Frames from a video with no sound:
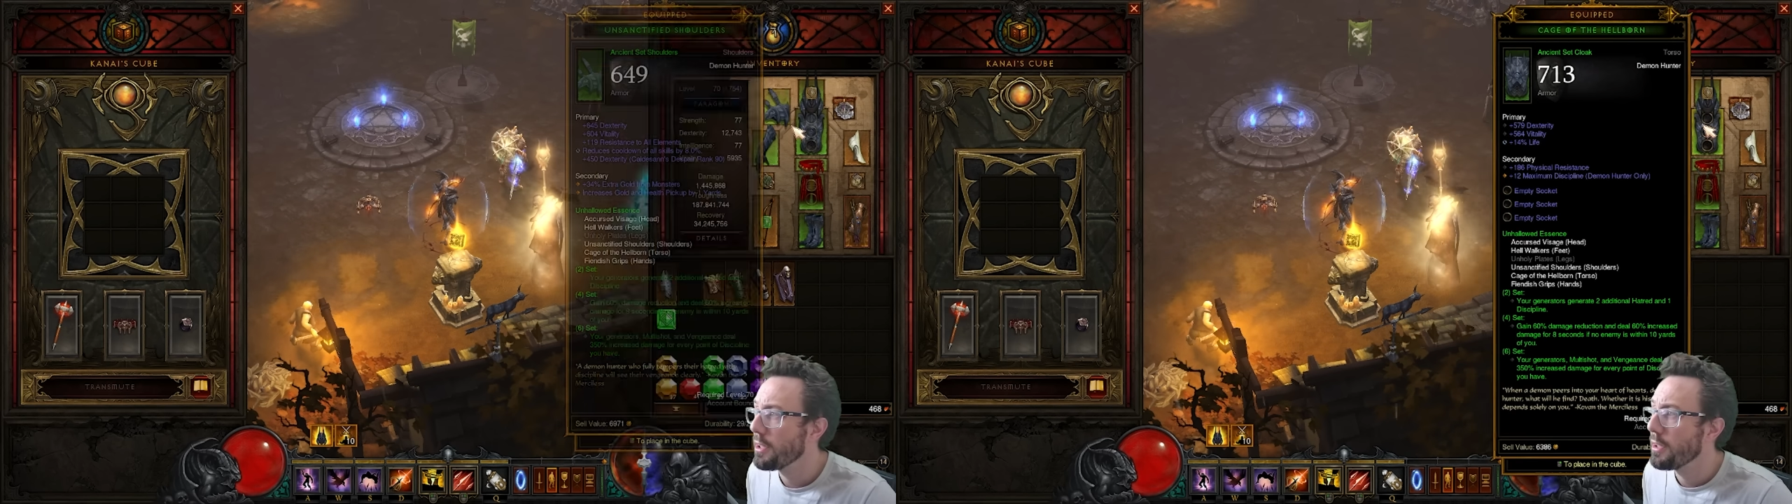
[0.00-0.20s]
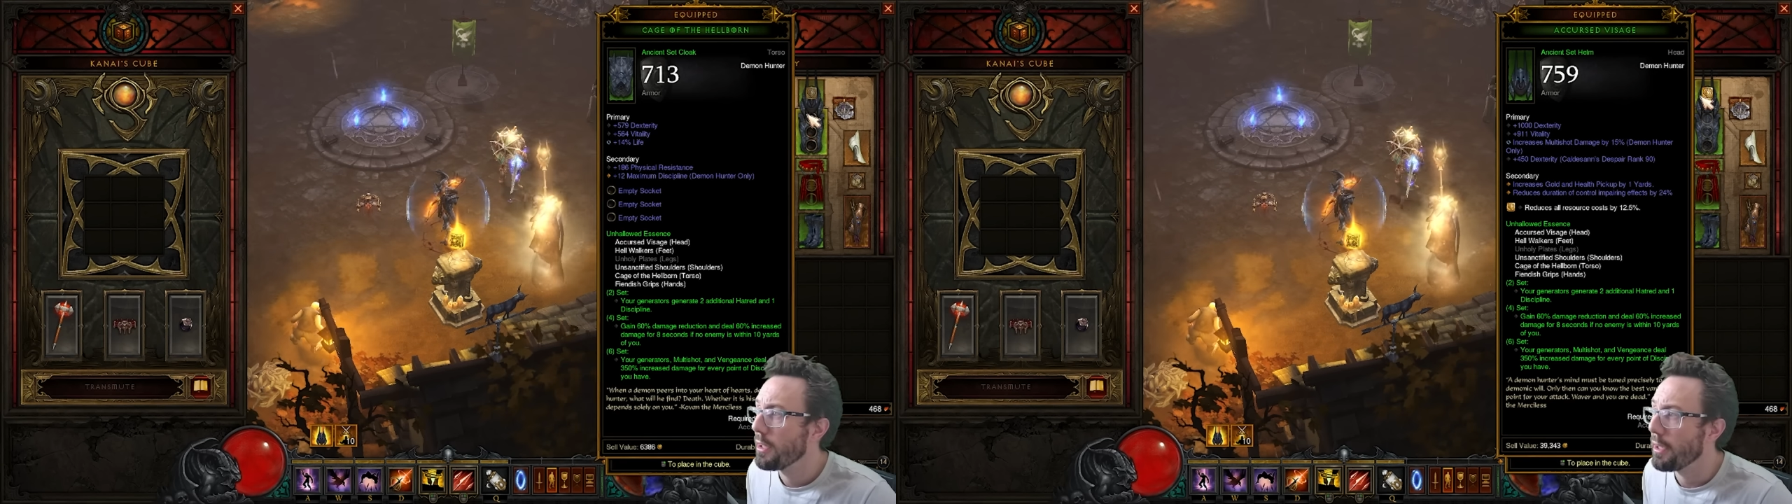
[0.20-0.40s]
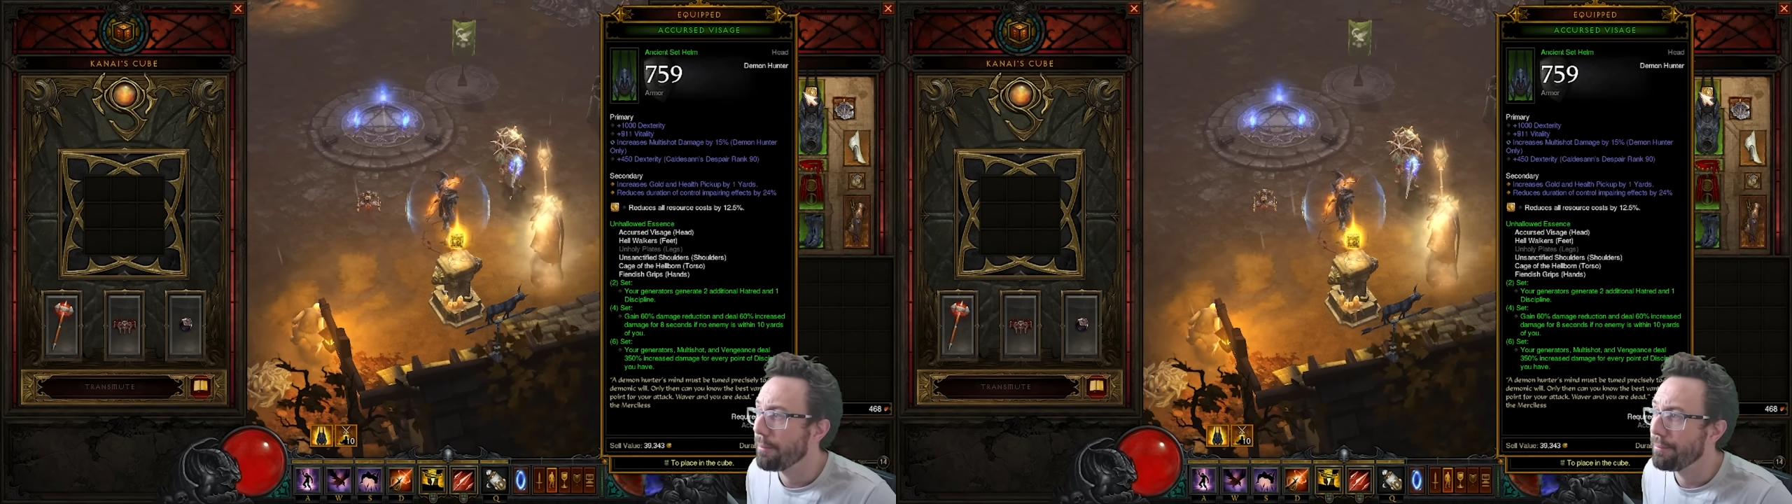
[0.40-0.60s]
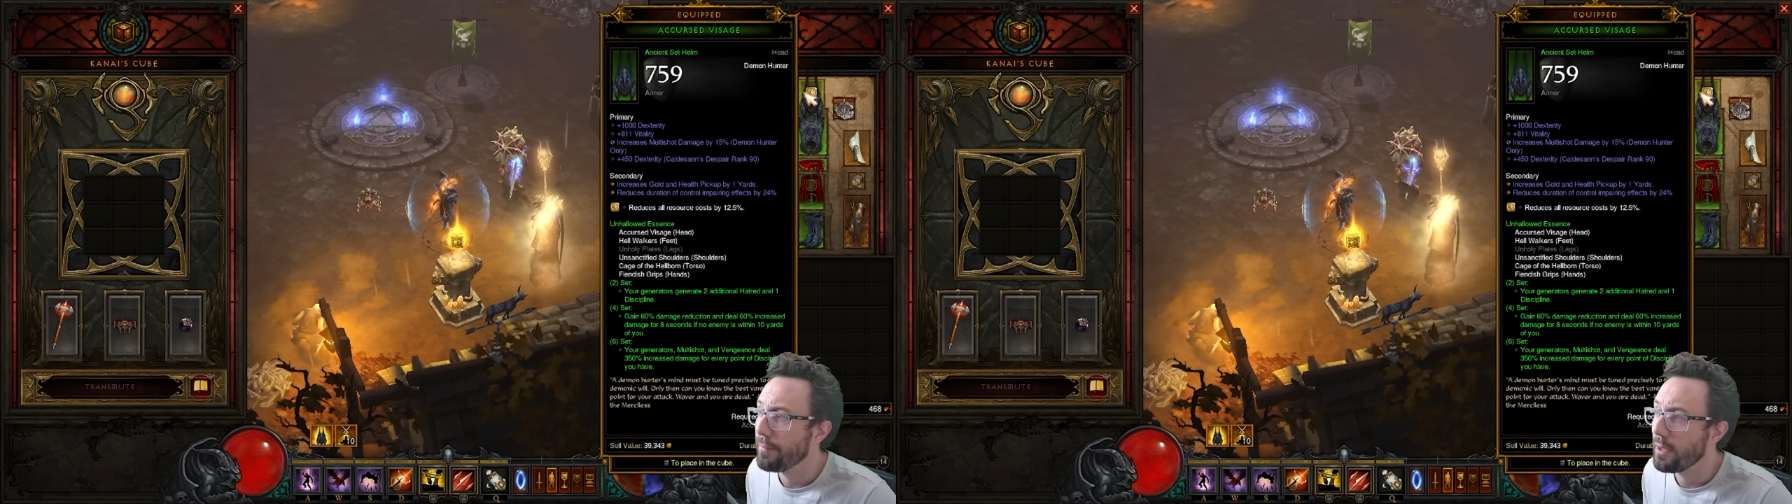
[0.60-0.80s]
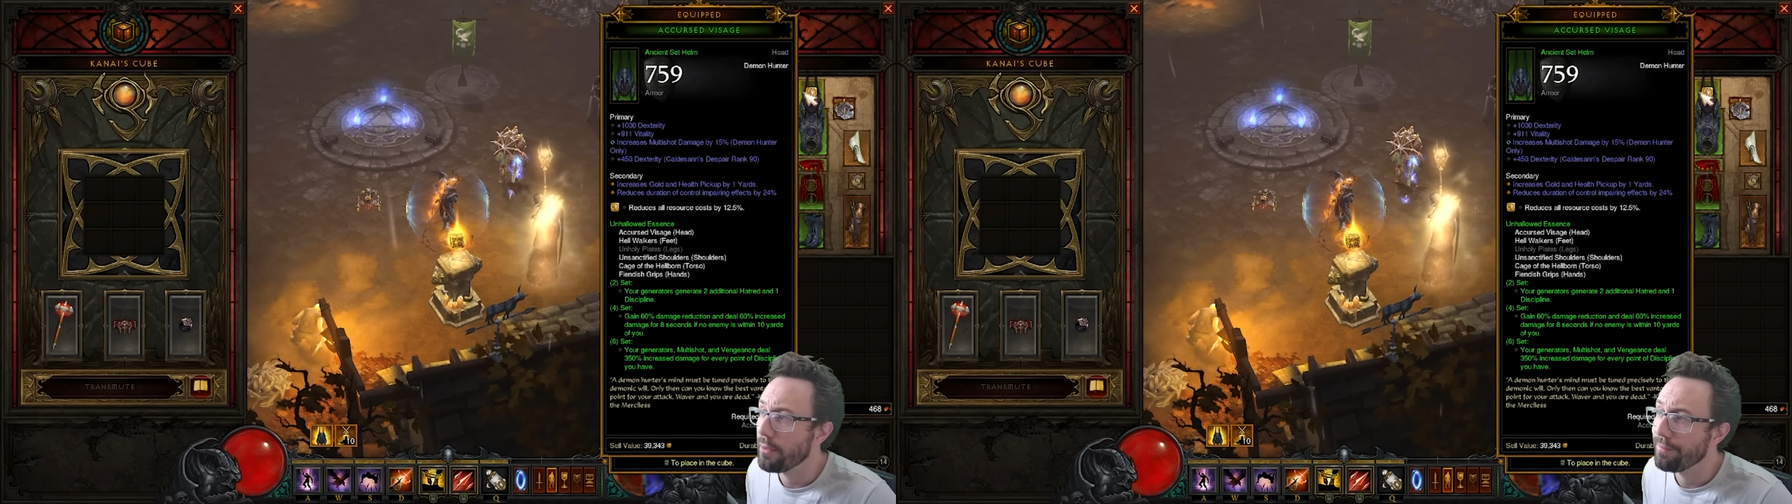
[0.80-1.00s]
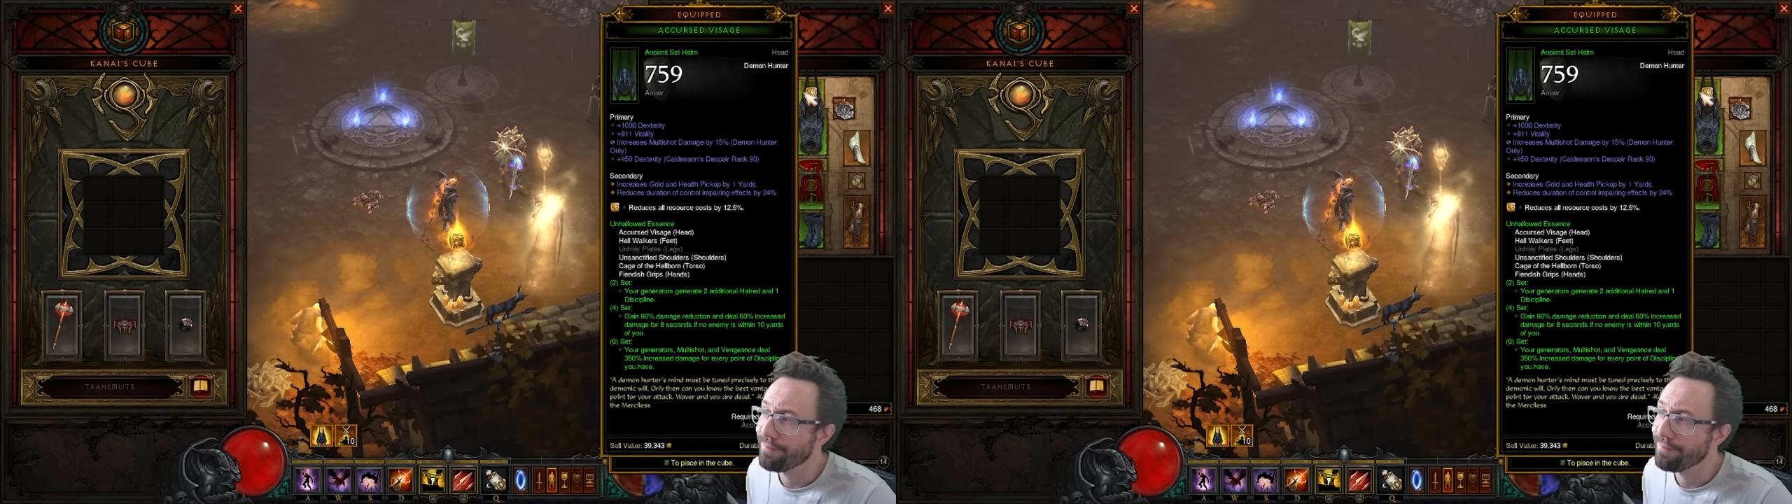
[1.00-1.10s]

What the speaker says: You know,